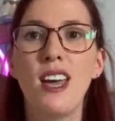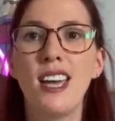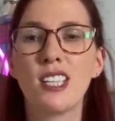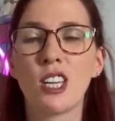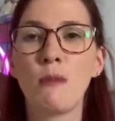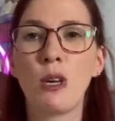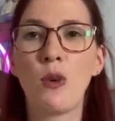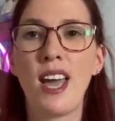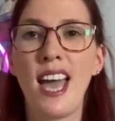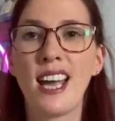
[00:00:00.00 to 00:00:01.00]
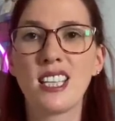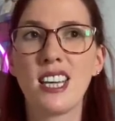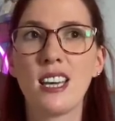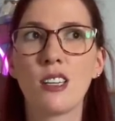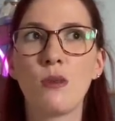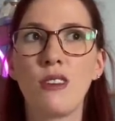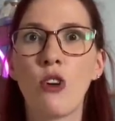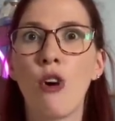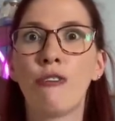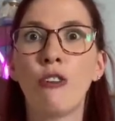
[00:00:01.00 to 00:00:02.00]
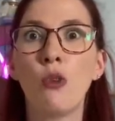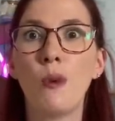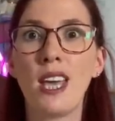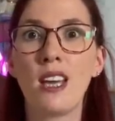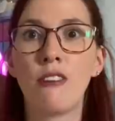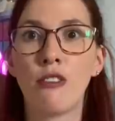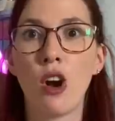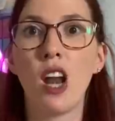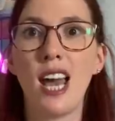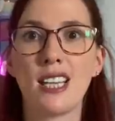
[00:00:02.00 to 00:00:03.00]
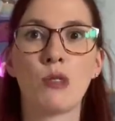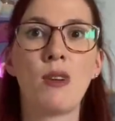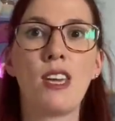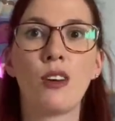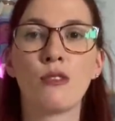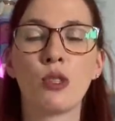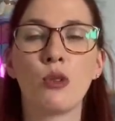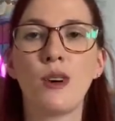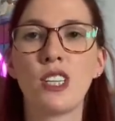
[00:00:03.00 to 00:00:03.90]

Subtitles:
It's going to be quite hectic because we've got a full week for our last week of school.